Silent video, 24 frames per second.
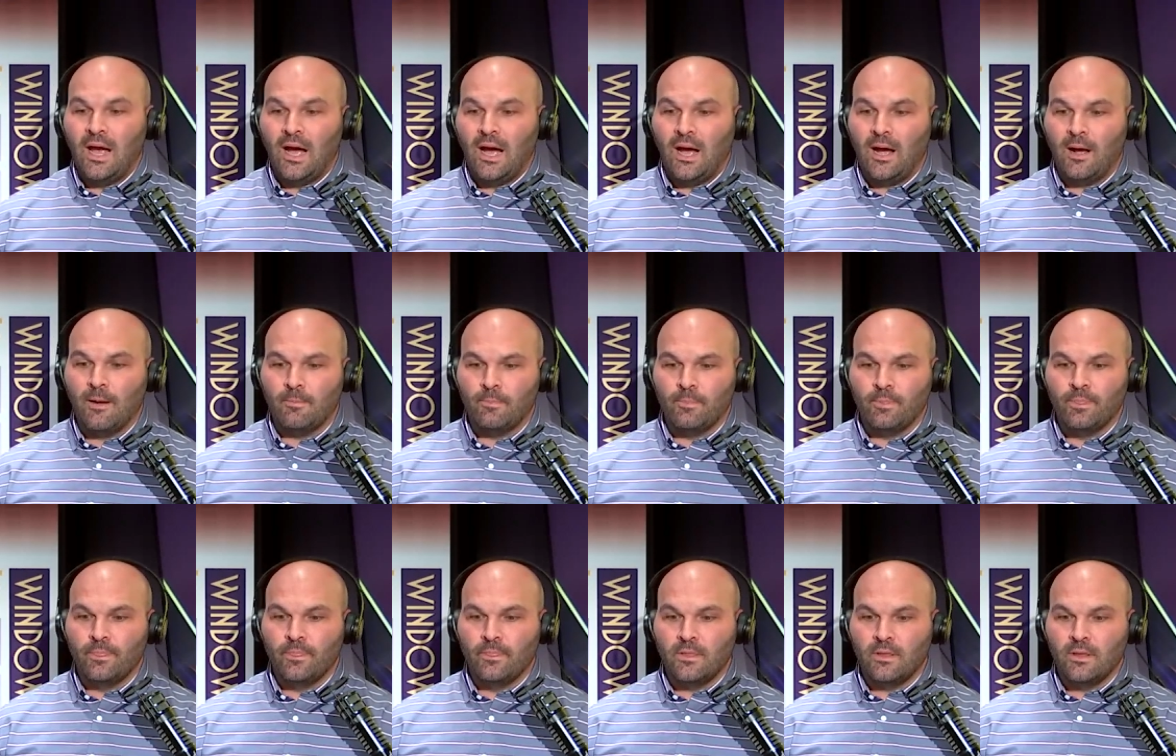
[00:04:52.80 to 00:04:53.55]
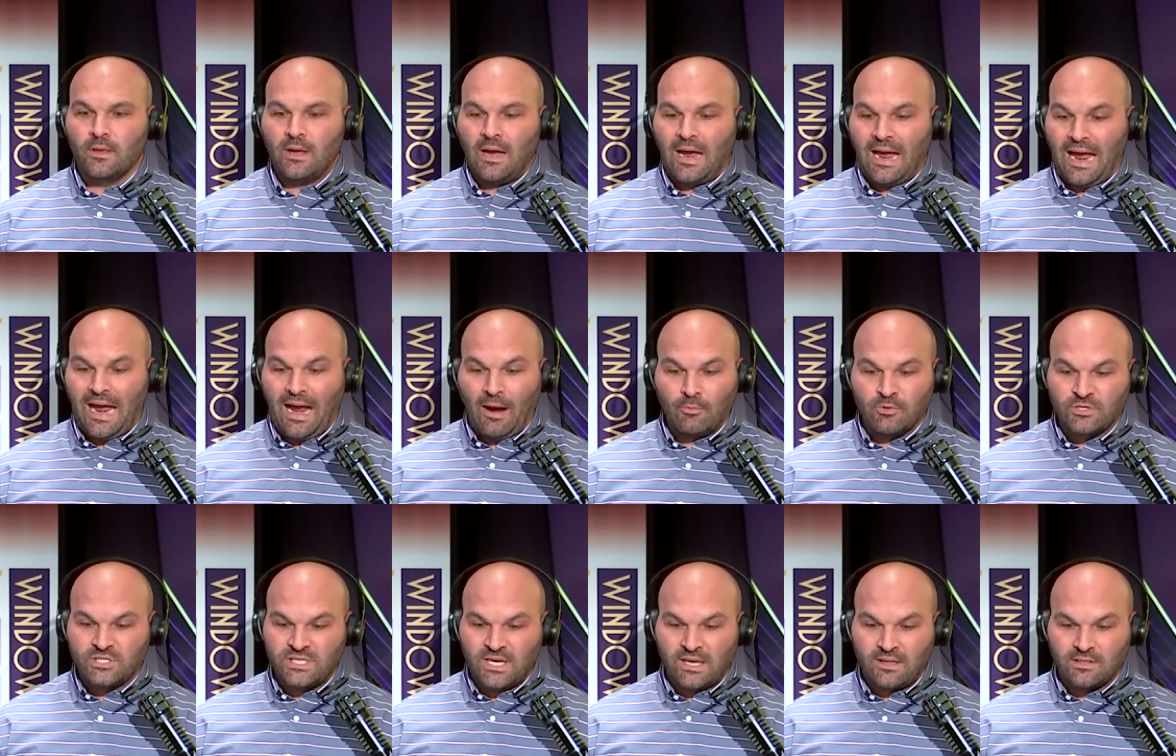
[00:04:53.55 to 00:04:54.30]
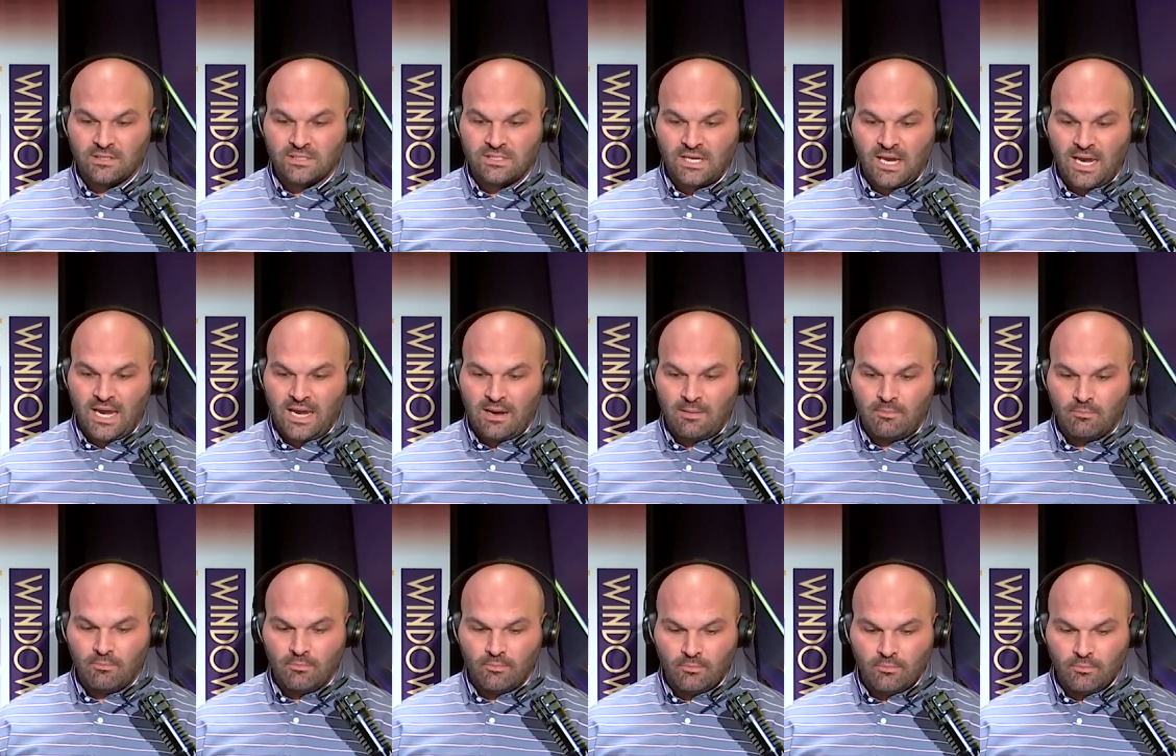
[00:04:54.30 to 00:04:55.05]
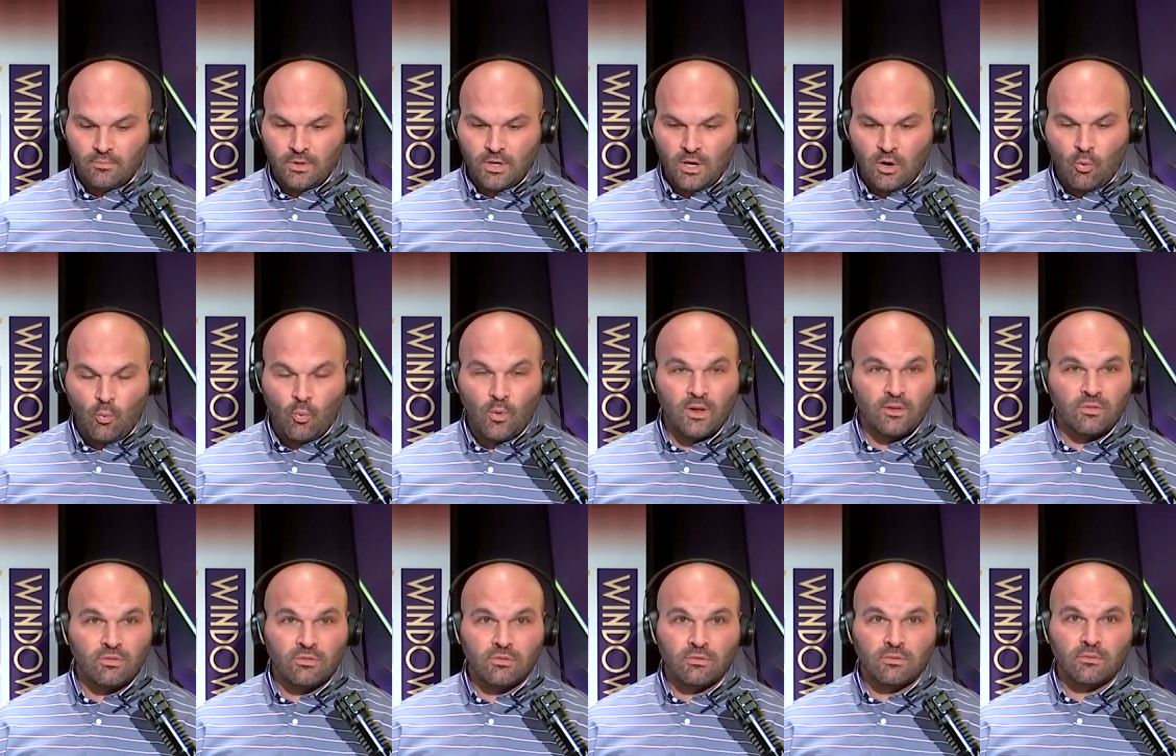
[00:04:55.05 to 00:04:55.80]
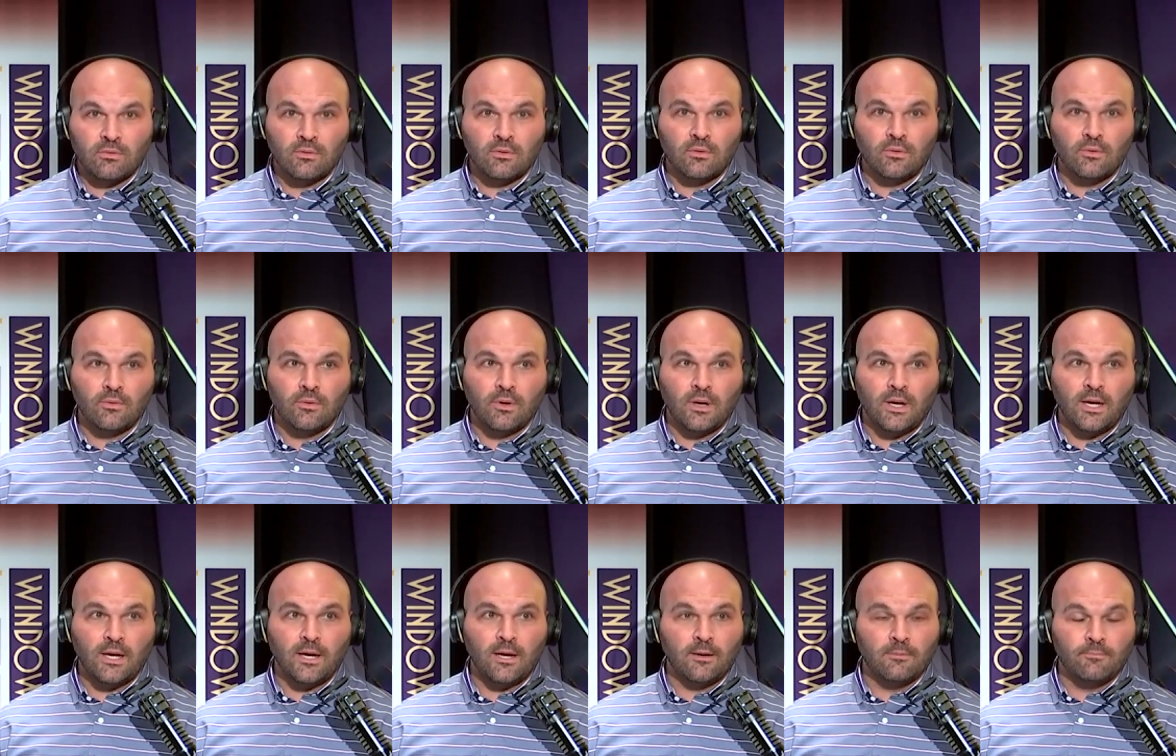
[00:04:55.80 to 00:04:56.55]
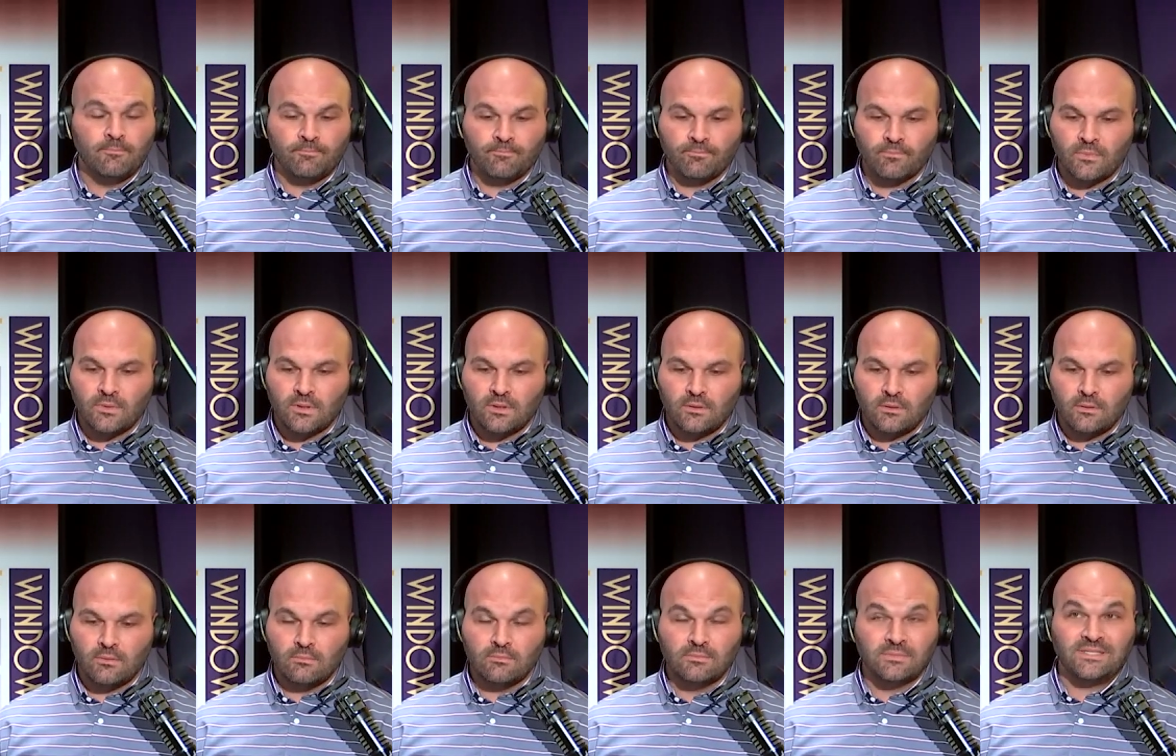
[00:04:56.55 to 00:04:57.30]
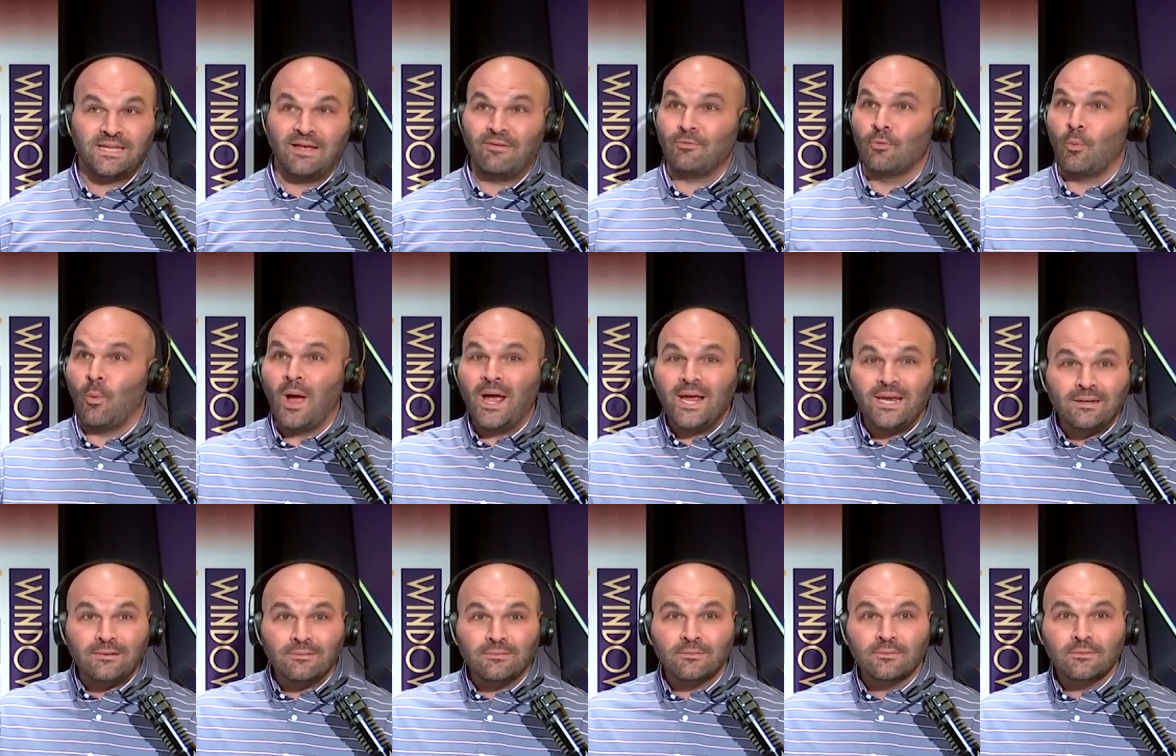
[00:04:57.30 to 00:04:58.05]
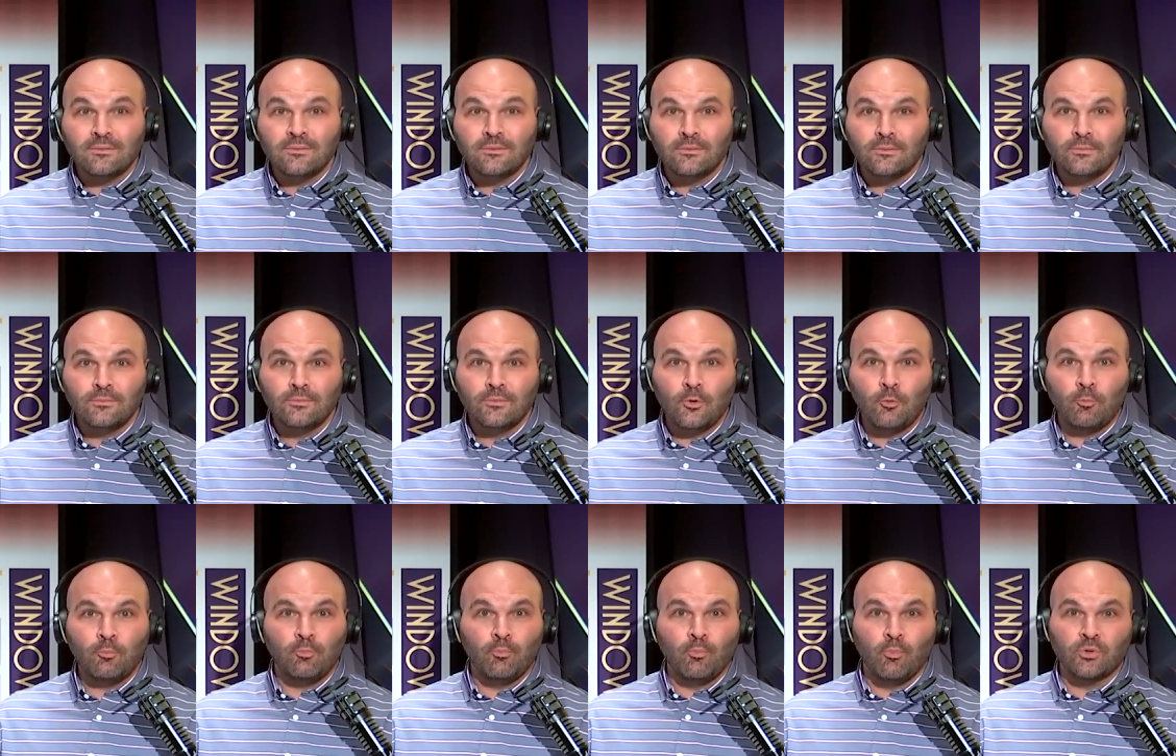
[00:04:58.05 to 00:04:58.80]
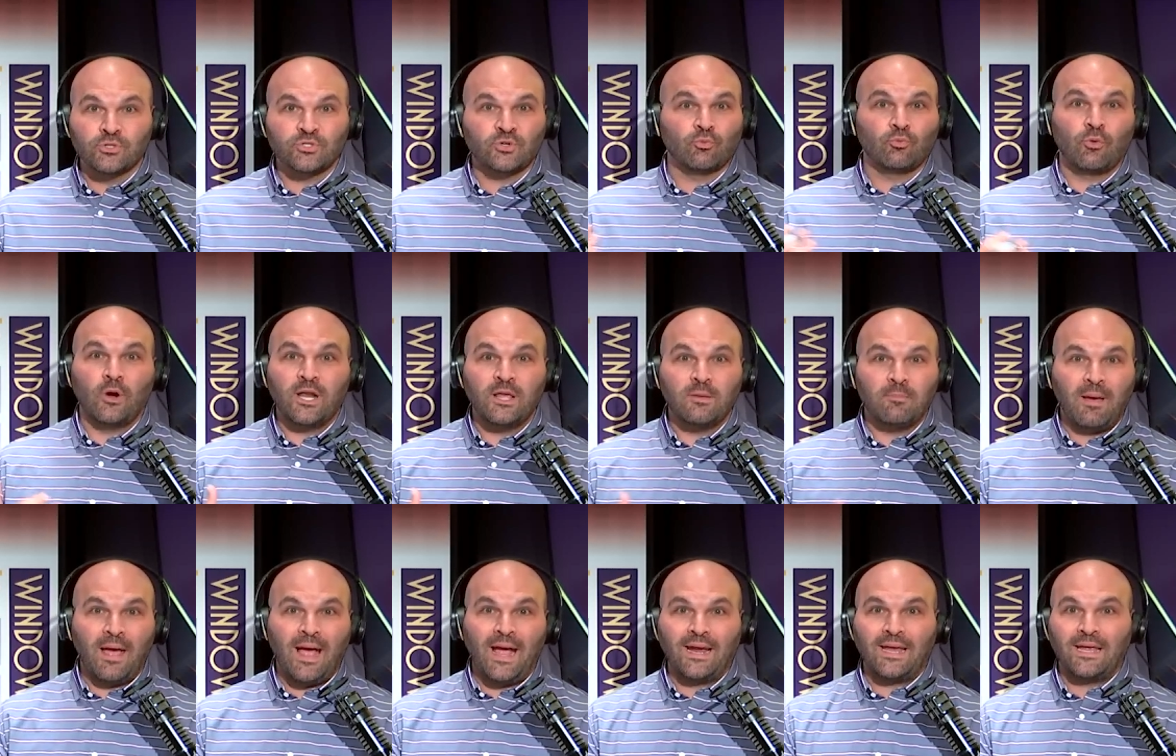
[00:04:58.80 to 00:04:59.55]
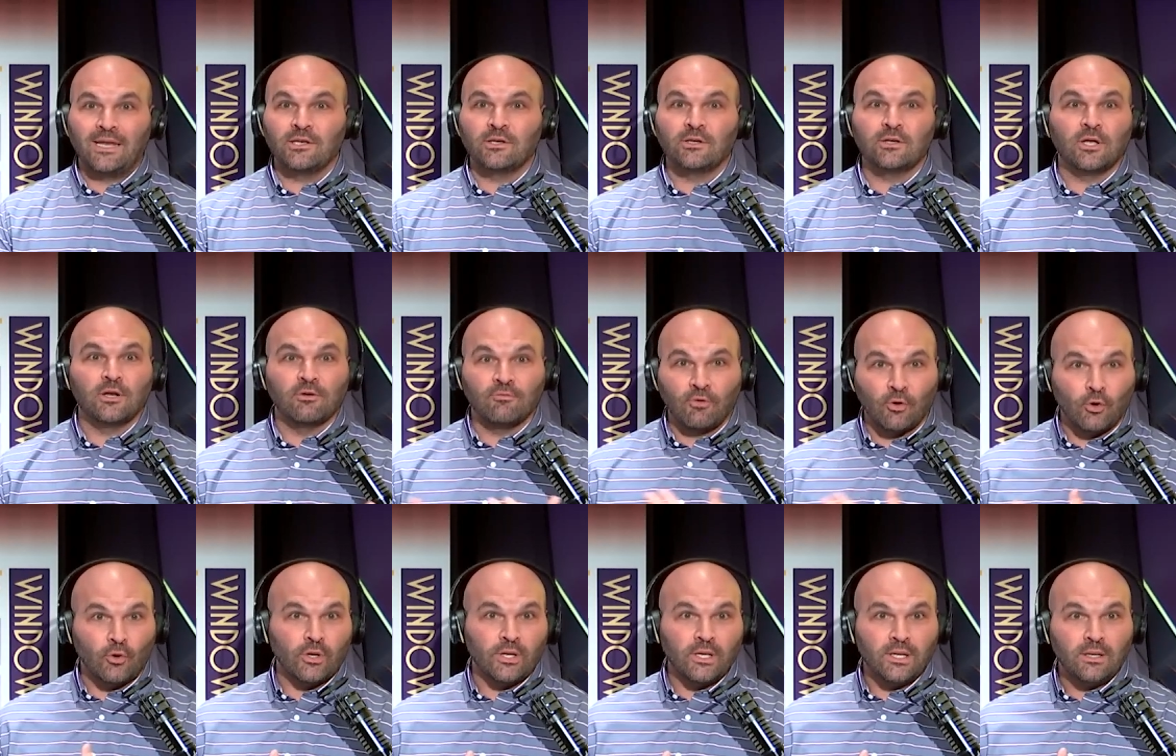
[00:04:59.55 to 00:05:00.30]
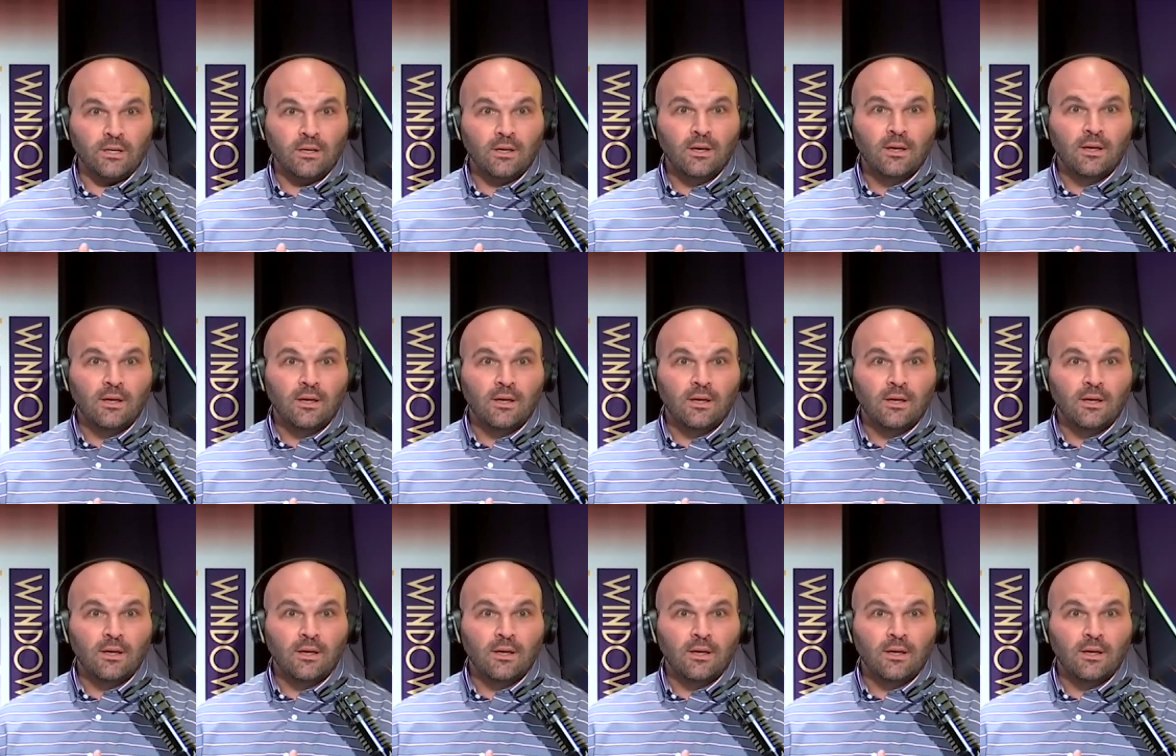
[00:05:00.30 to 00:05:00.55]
Uh, I, I would say the same, you know, with um, Devin White was a running back and converted.